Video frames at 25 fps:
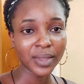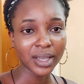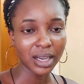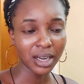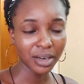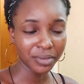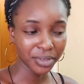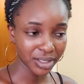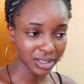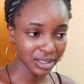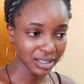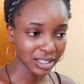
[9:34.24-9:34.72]

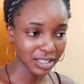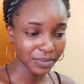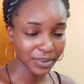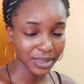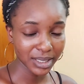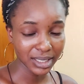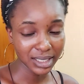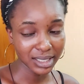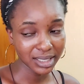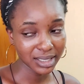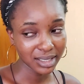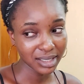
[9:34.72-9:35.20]
everything I've
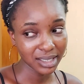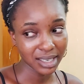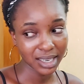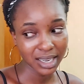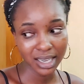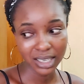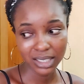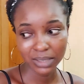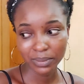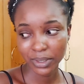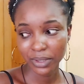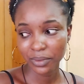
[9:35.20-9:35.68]
been eating here
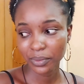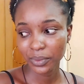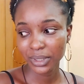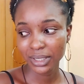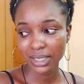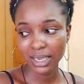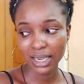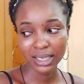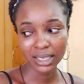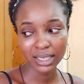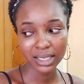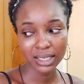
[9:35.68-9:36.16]
has been with
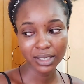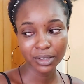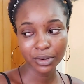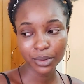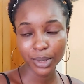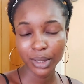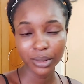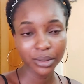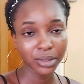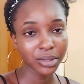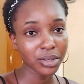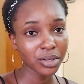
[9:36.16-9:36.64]
either
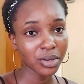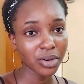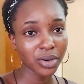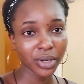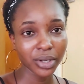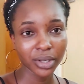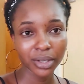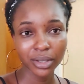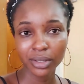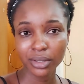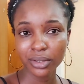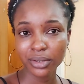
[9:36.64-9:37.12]
groundnut
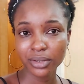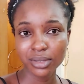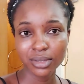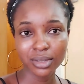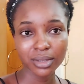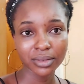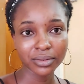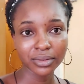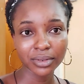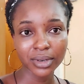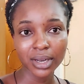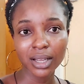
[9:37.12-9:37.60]
oil or
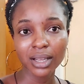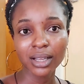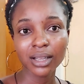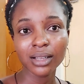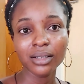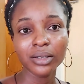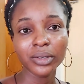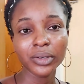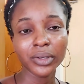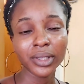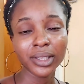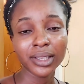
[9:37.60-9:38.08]

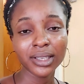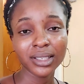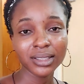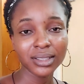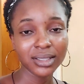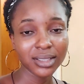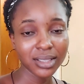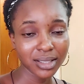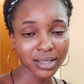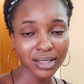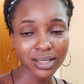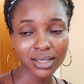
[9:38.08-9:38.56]
sunflower oil,
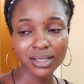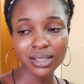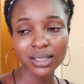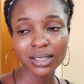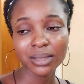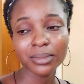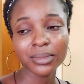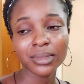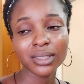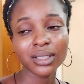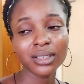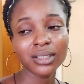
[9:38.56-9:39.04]
and they are the
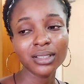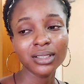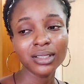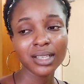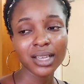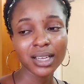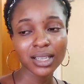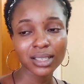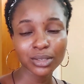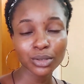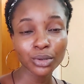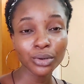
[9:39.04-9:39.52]
same thing.
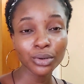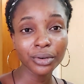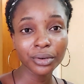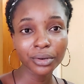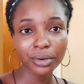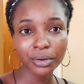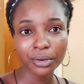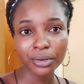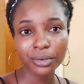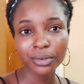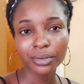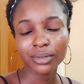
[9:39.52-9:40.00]
That's
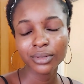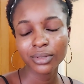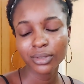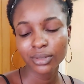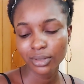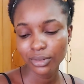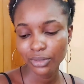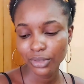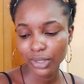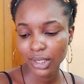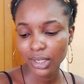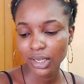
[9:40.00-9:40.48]
ororo
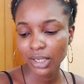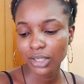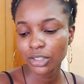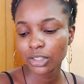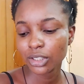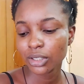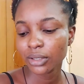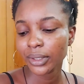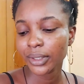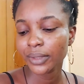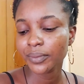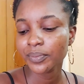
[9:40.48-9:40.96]
if you're
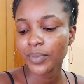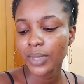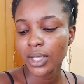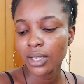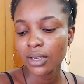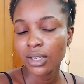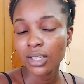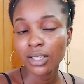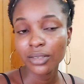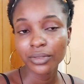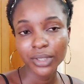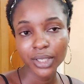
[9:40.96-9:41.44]
Nigerian.
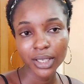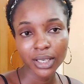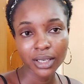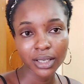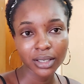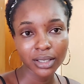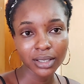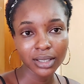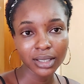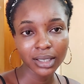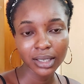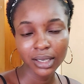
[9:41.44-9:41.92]
If you're
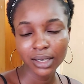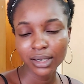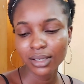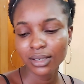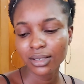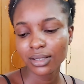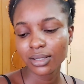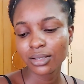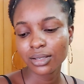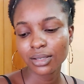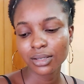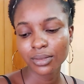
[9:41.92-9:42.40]
in
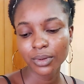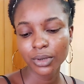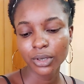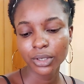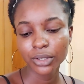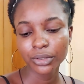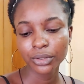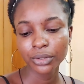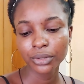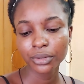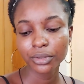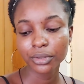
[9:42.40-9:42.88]
Lagos, call
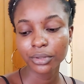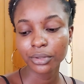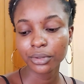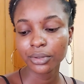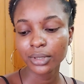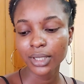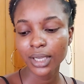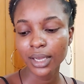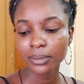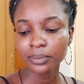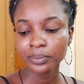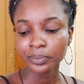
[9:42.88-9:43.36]
it ororo.
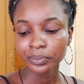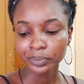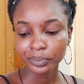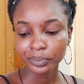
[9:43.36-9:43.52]
Yeah.